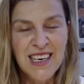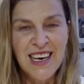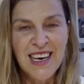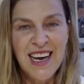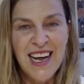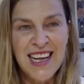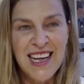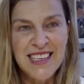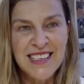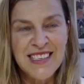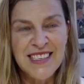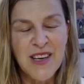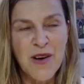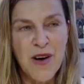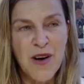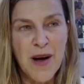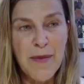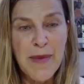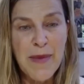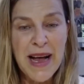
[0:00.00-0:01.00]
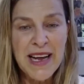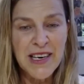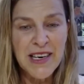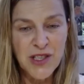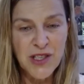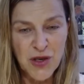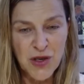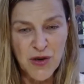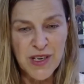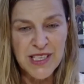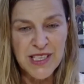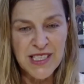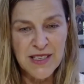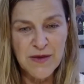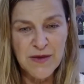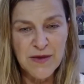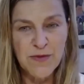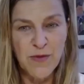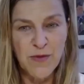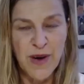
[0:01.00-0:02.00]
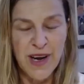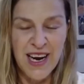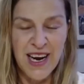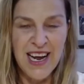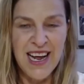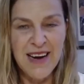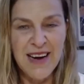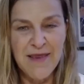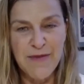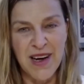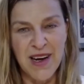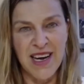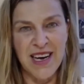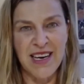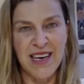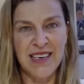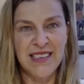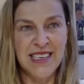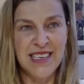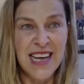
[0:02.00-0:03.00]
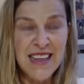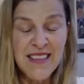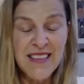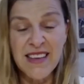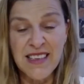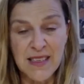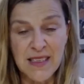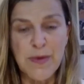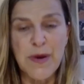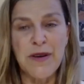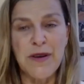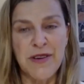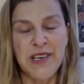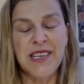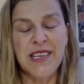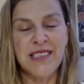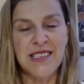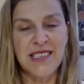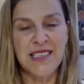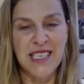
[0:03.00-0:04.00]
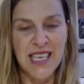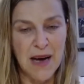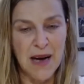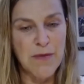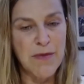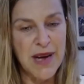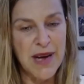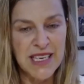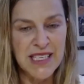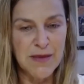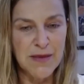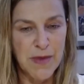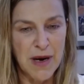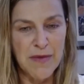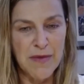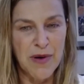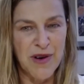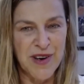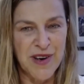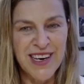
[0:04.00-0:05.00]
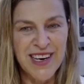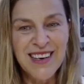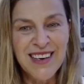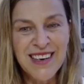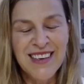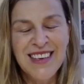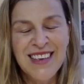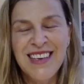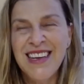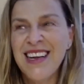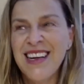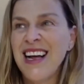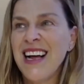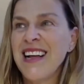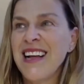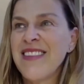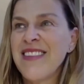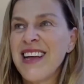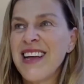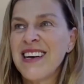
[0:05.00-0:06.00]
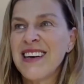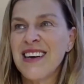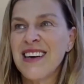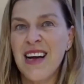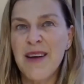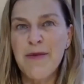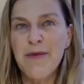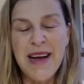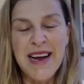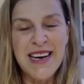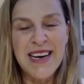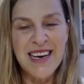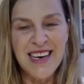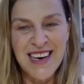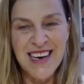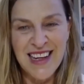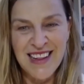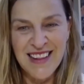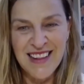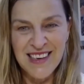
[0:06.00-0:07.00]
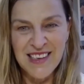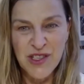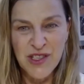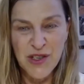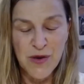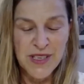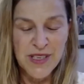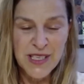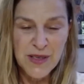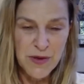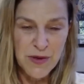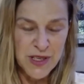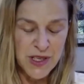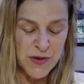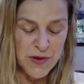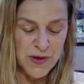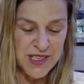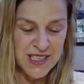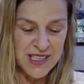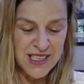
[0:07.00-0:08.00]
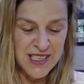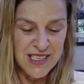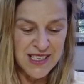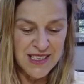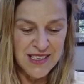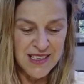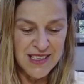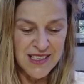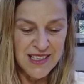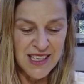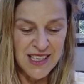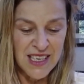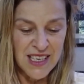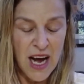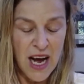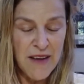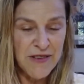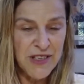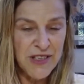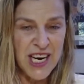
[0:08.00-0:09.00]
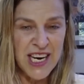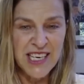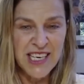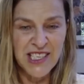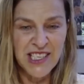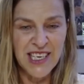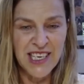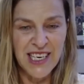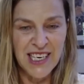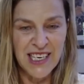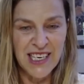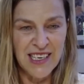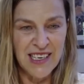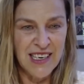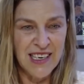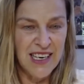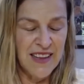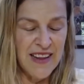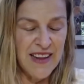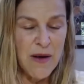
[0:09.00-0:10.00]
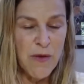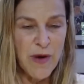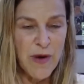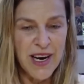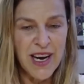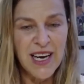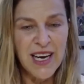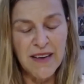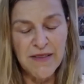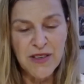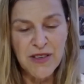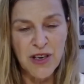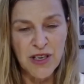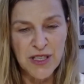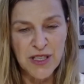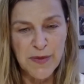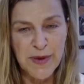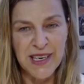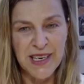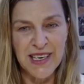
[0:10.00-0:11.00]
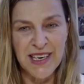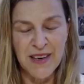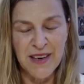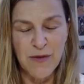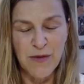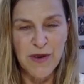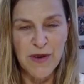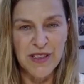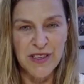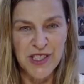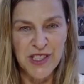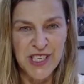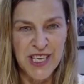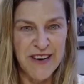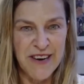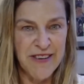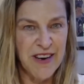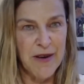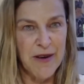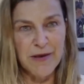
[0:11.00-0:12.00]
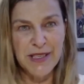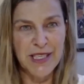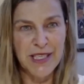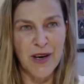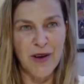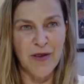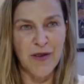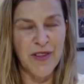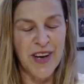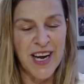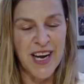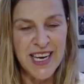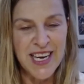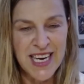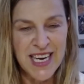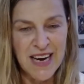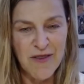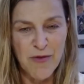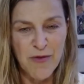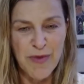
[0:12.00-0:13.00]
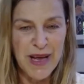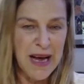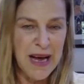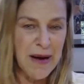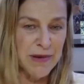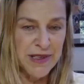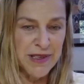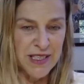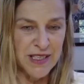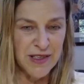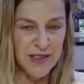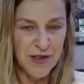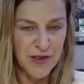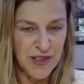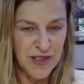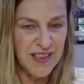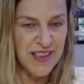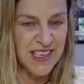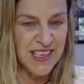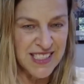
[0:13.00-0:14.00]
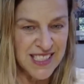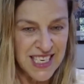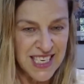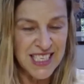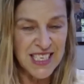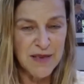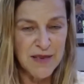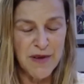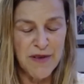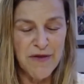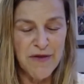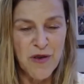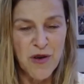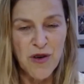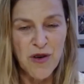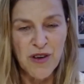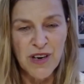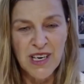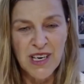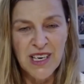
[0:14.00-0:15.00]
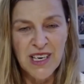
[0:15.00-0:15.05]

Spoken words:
And so I made a choice when I had my death experience to come back to my body. And then I made another choice, which was life-changing in that when I left hospital in a wheelchair and I was told that I'd never be able to do the things I did before,